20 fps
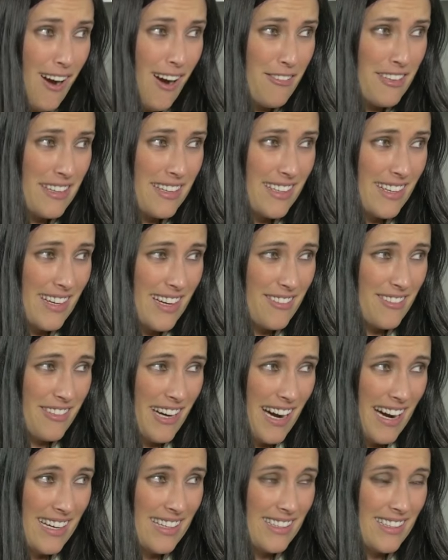All really good,
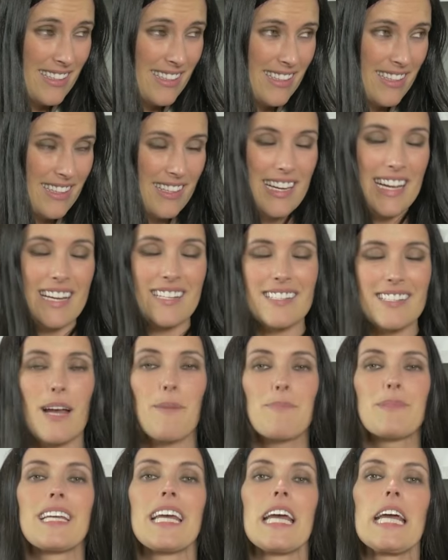right? Yeah.
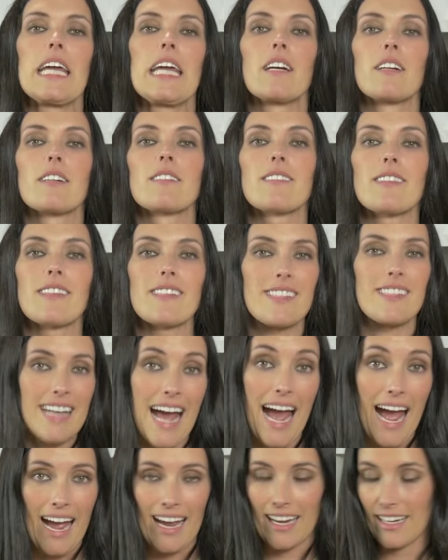Except here's the
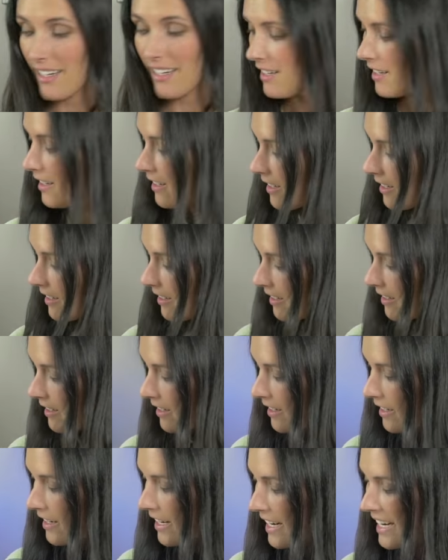snag
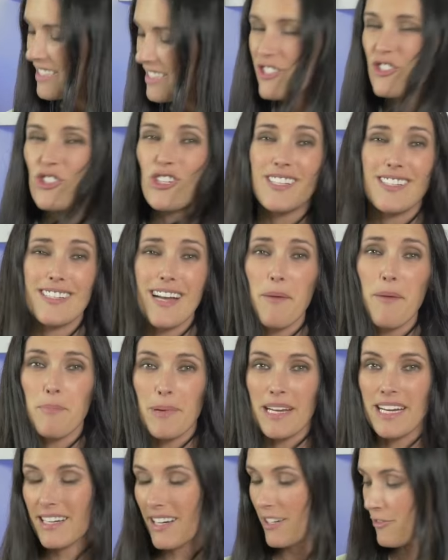it's just
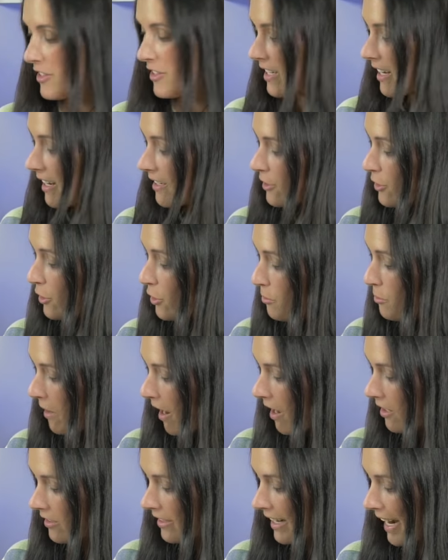not big enough to get two
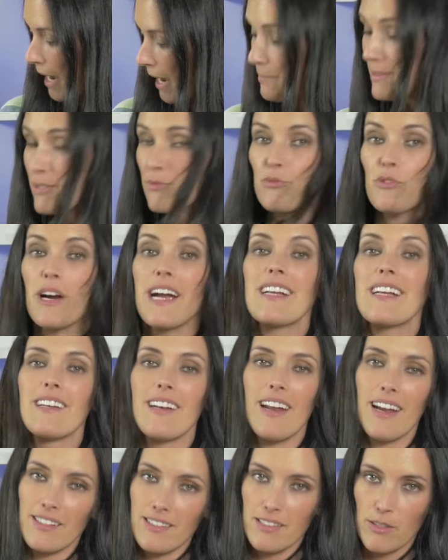bottle caps
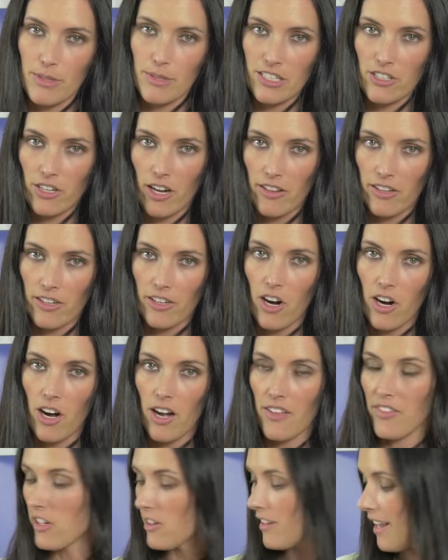right next to each other
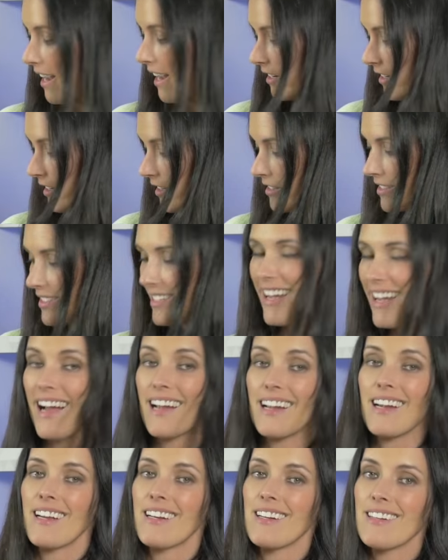on the letters.
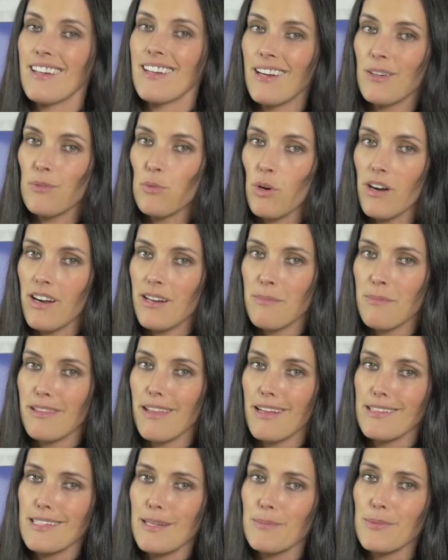I could have done one,
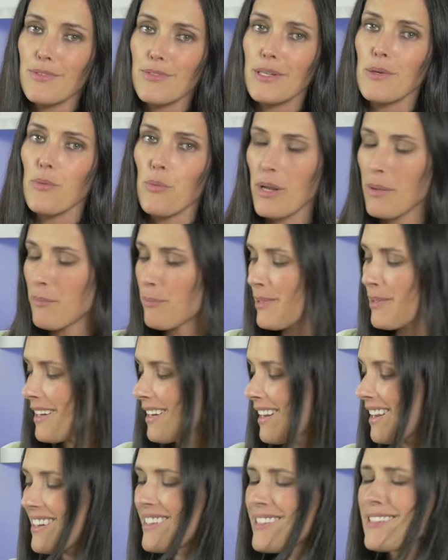but that seems really
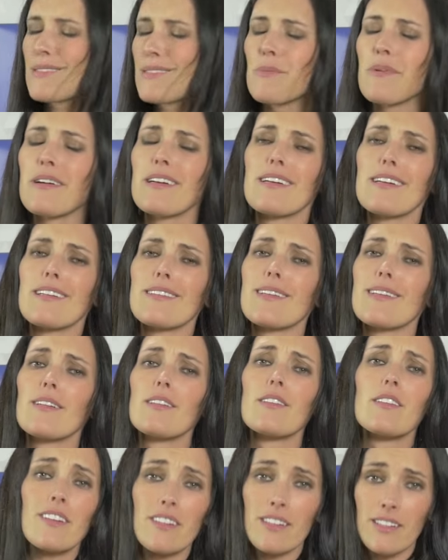wimpy and I just wanted it to
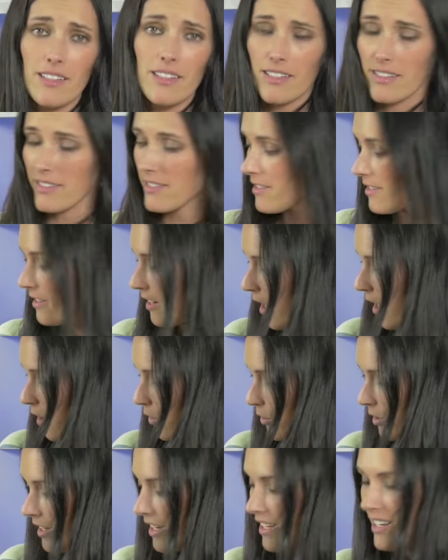look good.
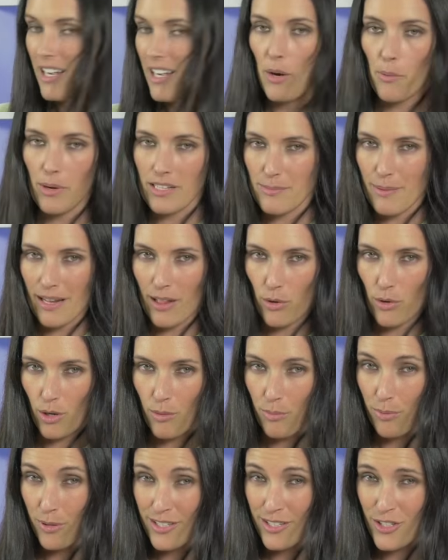So I went to my
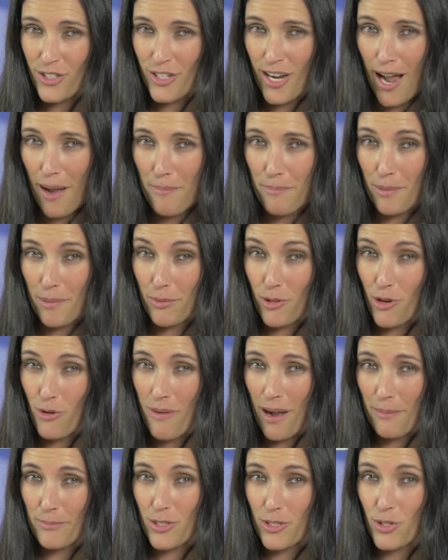local print shop, blew
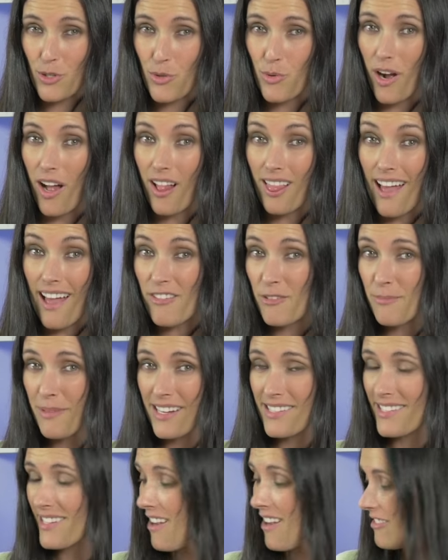them up to 11
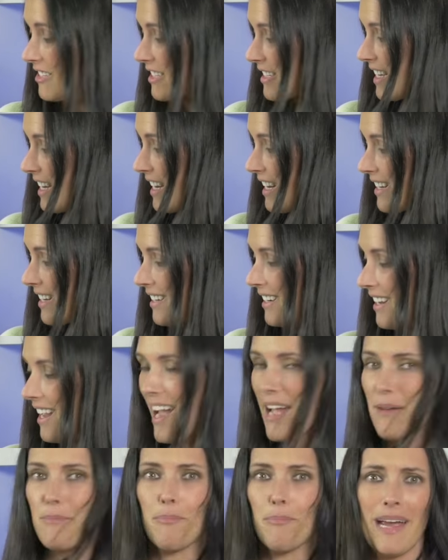by 17,
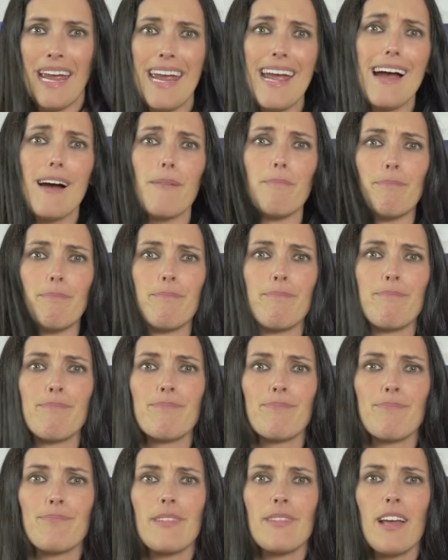and bam!
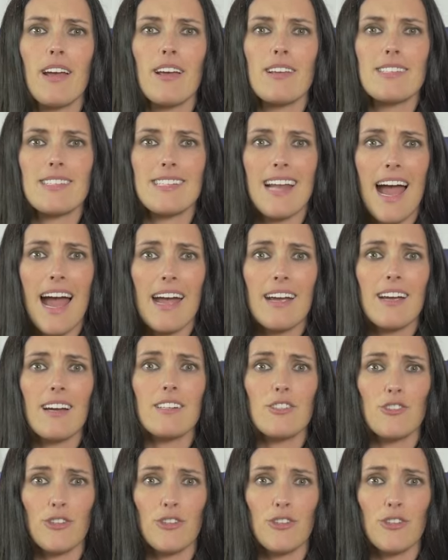Snag